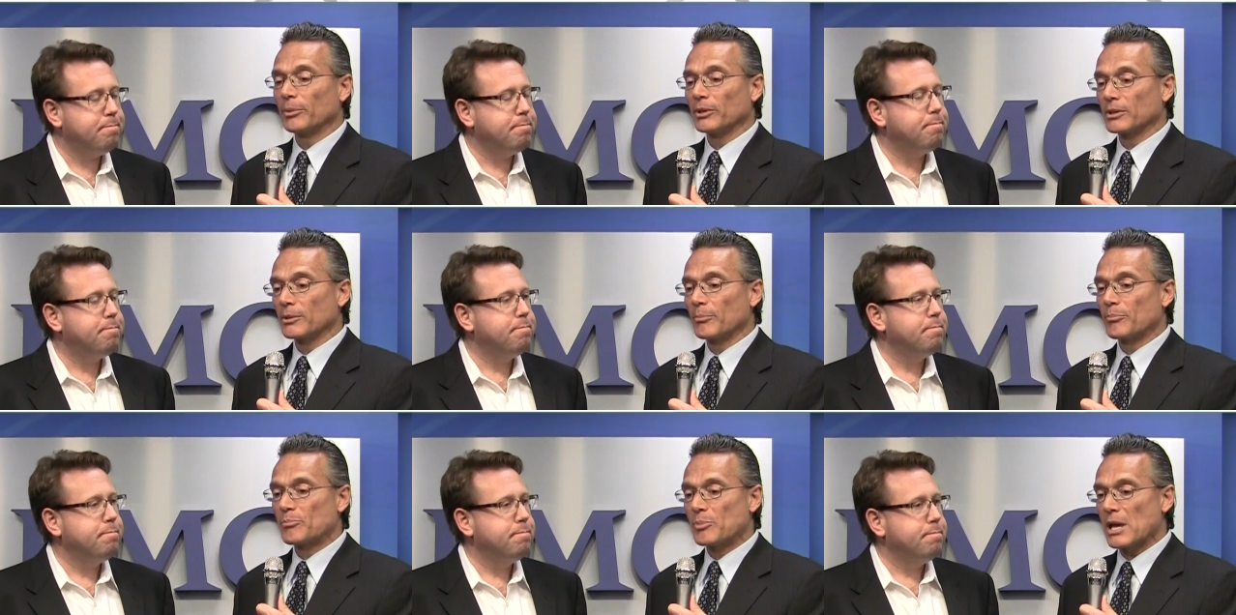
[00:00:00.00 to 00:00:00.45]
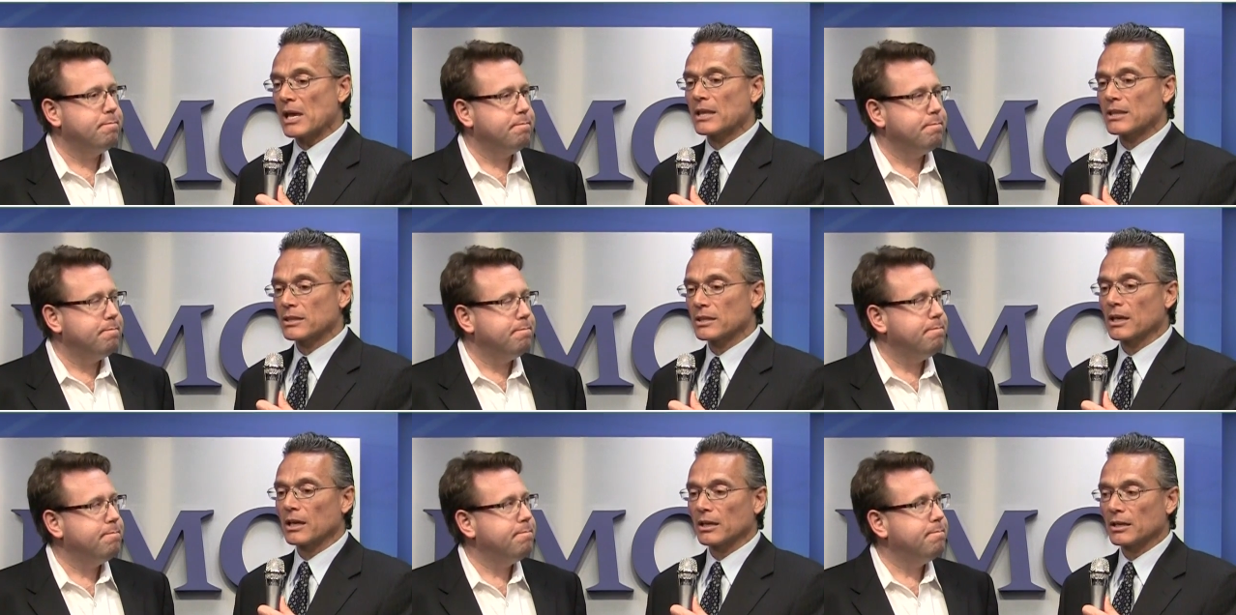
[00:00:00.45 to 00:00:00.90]
Speaker 1: but the
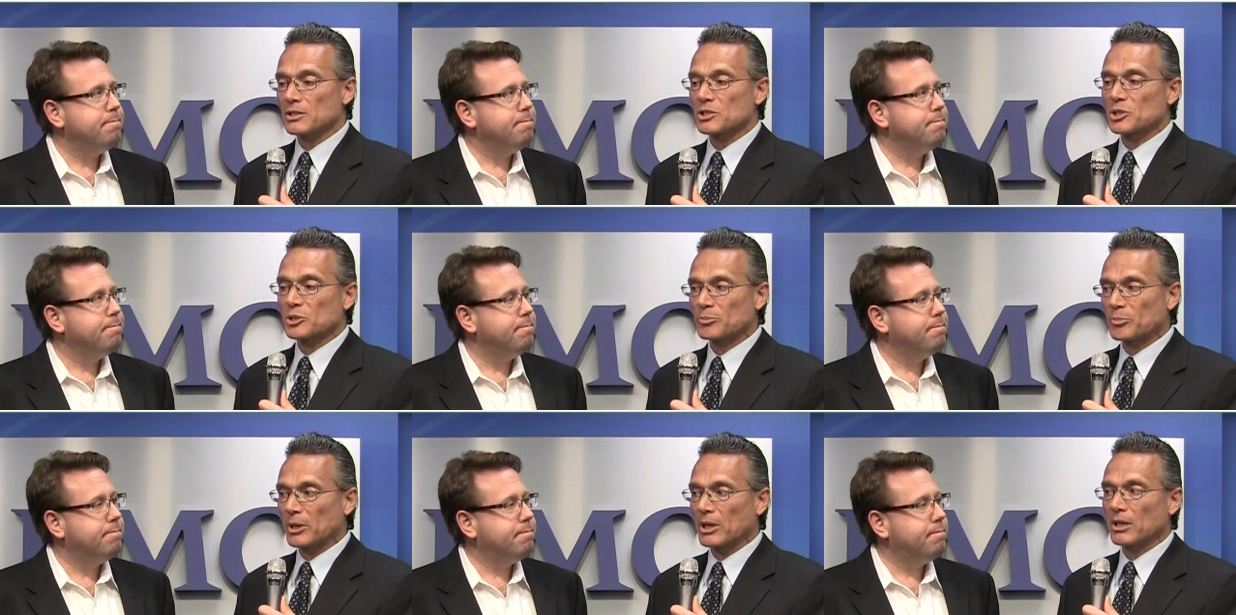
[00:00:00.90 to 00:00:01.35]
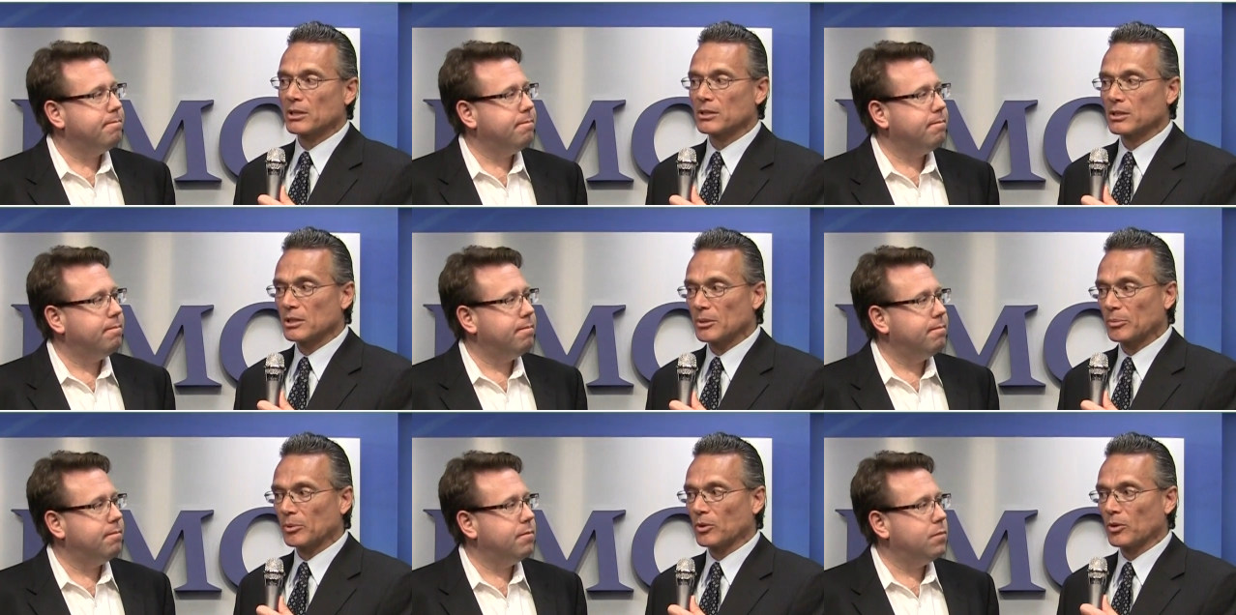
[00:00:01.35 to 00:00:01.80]
big thing is speed
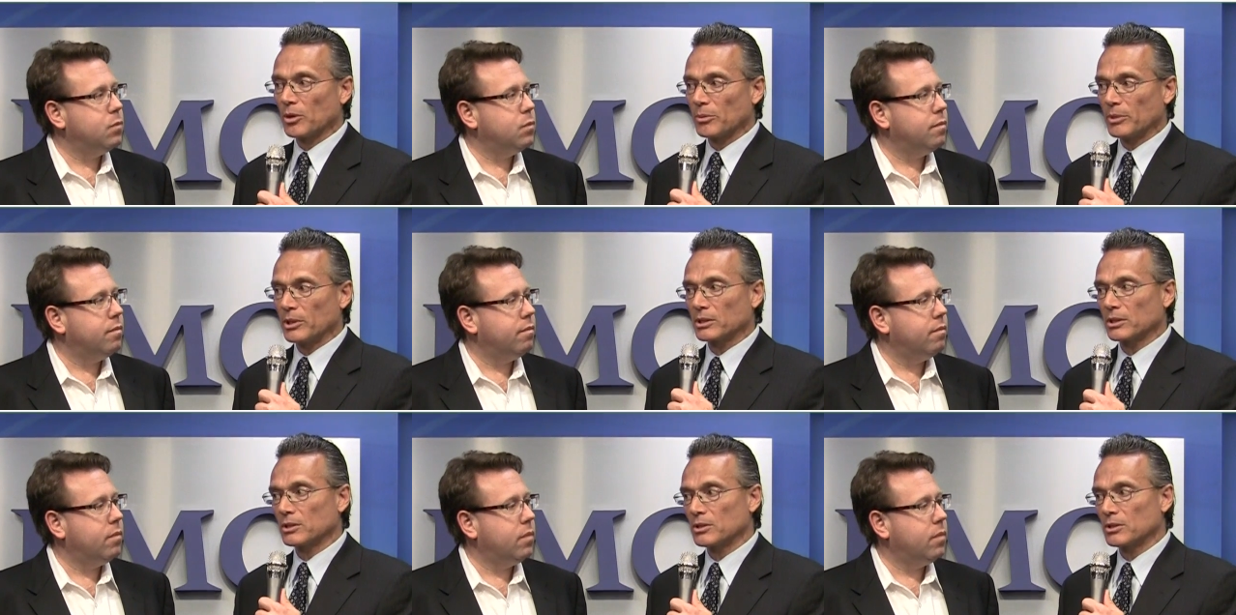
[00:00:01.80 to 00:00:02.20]
to deployment.